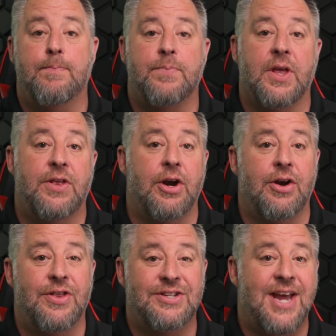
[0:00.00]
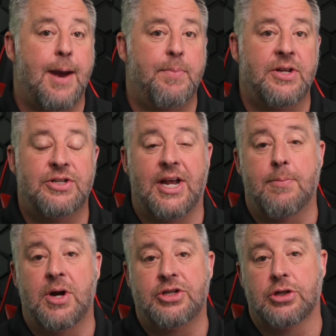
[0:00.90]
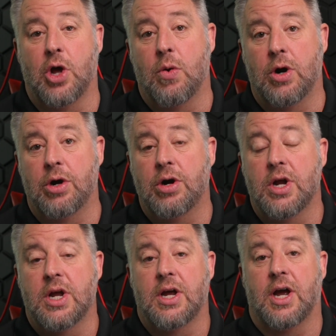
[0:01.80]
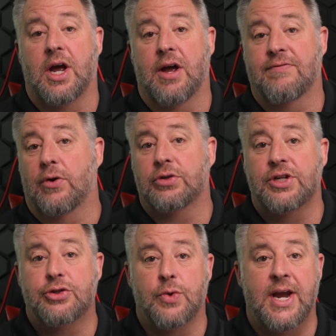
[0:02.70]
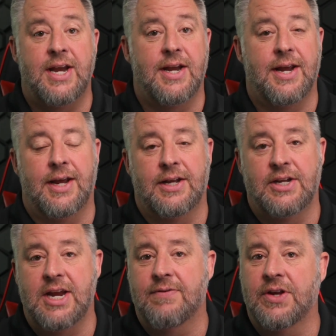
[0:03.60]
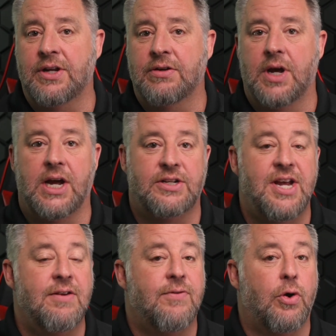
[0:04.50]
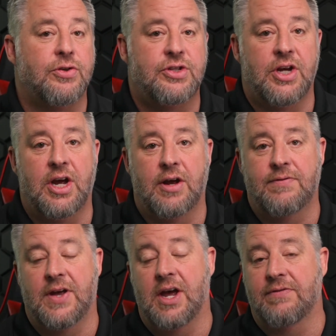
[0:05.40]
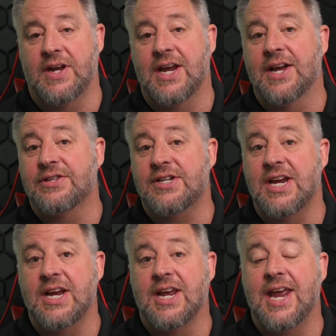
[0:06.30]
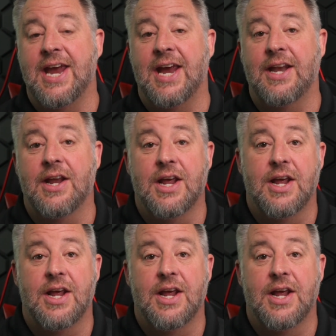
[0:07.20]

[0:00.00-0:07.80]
this happens at a much lower voltage rate, and even 10 volts of ESD can